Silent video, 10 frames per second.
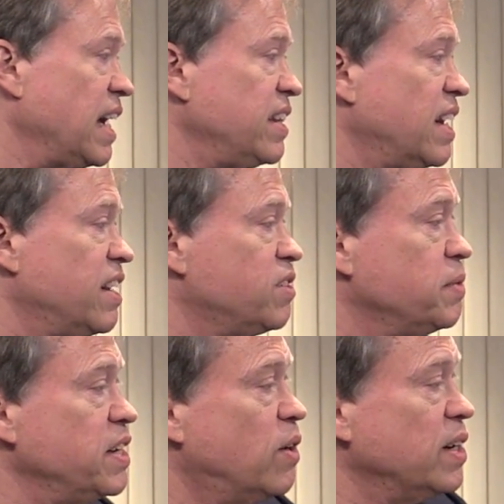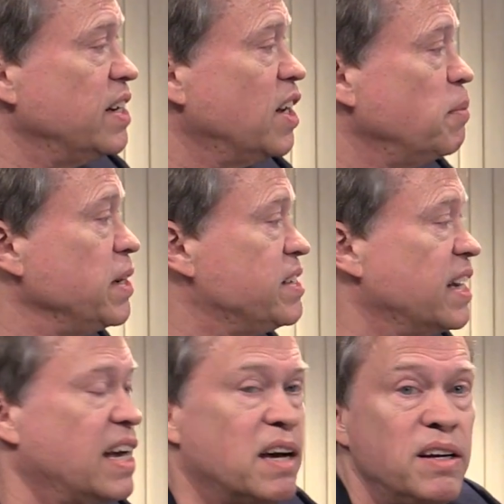and then as we noted in our
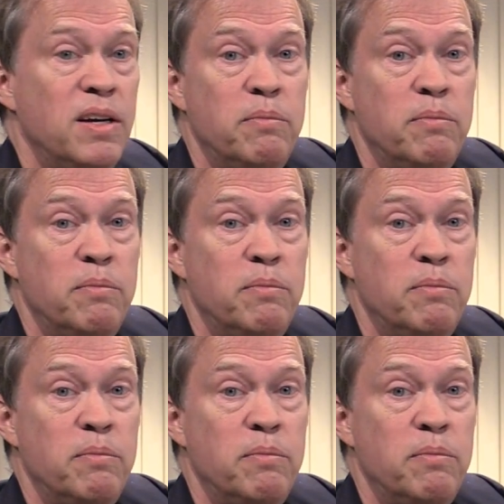music at